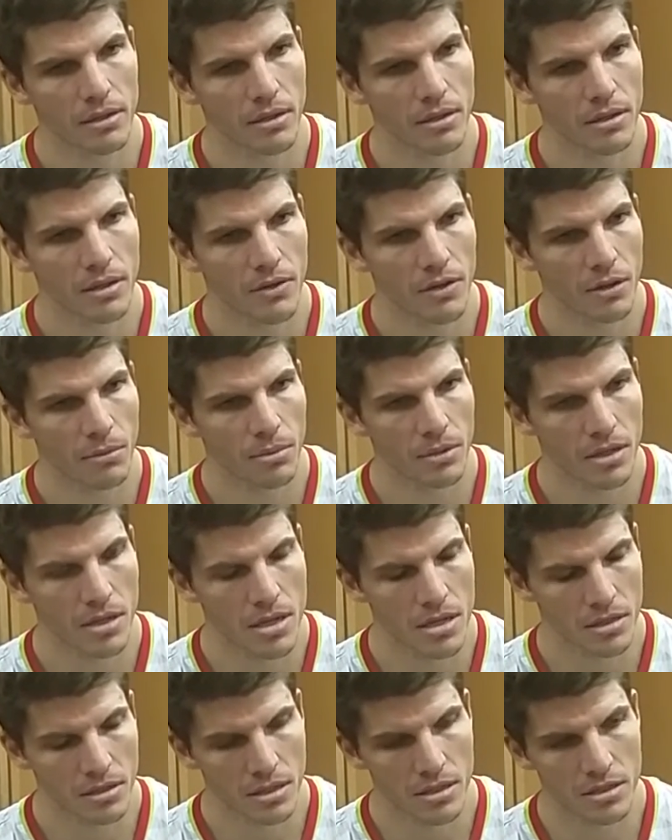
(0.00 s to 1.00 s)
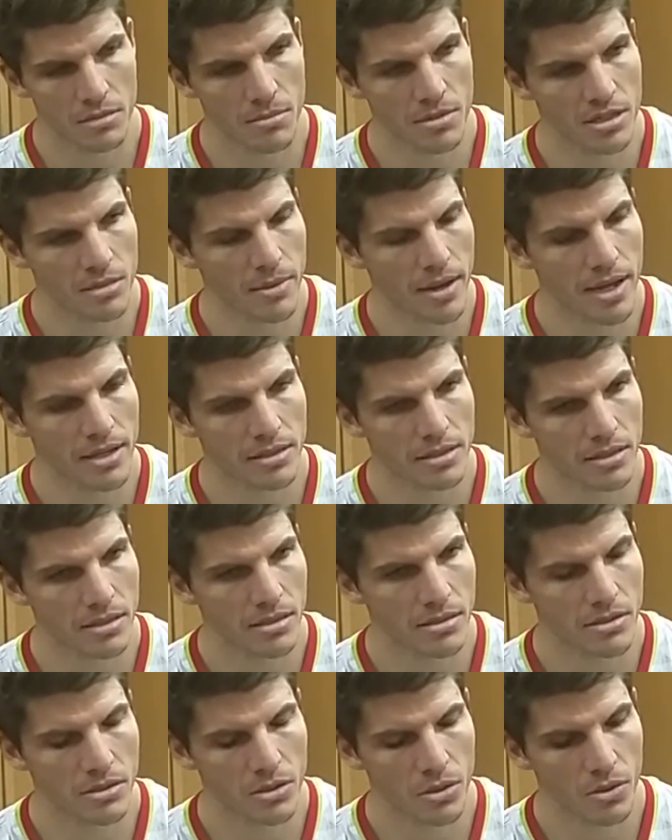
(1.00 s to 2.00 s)
Uh, they were able to get some easy
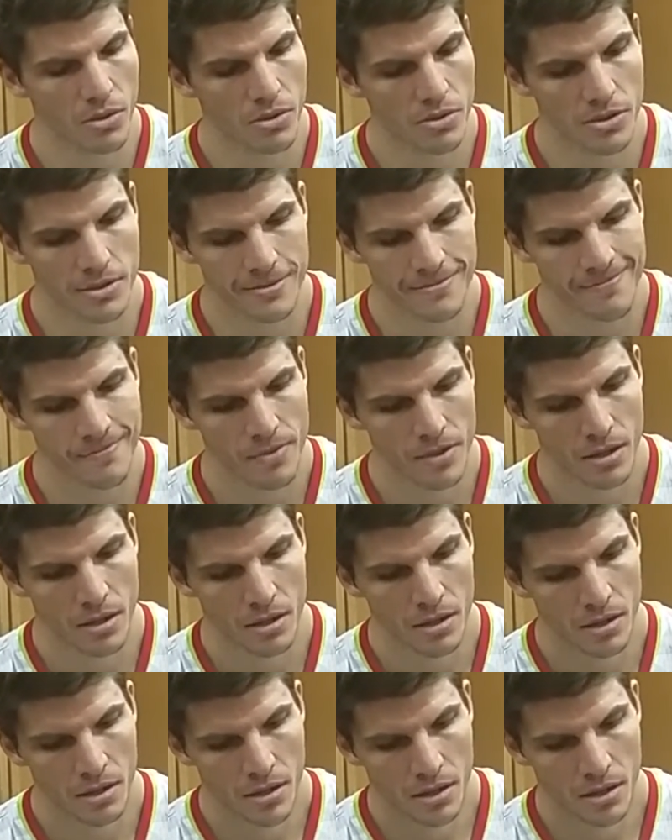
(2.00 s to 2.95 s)
baskets and scores. And,